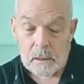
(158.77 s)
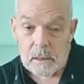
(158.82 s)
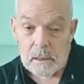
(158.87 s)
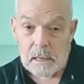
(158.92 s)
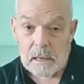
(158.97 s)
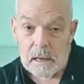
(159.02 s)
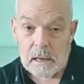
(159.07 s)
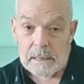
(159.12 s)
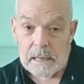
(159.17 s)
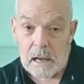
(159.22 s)

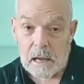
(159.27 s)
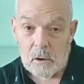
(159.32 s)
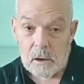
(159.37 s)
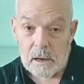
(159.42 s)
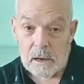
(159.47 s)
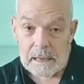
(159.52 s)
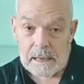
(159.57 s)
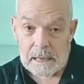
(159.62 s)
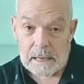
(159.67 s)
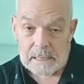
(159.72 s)
And now
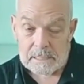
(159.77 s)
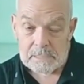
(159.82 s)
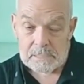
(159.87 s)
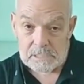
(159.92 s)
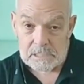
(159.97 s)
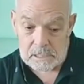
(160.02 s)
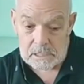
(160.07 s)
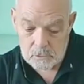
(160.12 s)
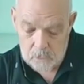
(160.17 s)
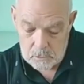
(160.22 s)
I
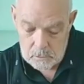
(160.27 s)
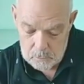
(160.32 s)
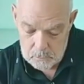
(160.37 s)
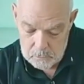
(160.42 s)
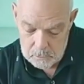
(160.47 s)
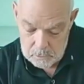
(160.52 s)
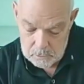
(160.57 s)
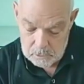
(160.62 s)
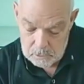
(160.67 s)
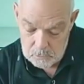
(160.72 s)
ask,
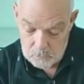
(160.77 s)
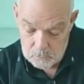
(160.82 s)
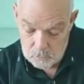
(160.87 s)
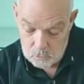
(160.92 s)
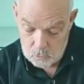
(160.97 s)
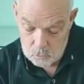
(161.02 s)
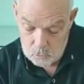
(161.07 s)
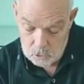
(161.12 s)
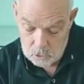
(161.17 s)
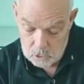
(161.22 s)
it's
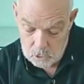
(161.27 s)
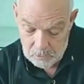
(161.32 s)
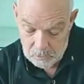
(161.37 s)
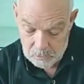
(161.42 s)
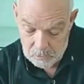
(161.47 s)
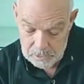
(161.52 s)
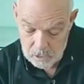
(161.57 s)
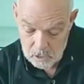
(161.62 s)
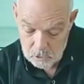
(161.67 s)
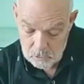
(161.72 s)
recorded on
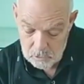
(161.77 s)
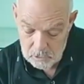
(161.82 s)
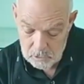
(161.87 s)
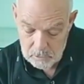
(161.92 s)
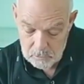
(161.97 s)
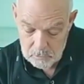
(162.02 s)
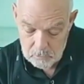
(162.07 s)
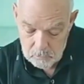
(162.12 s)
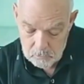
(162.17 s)
the R, see?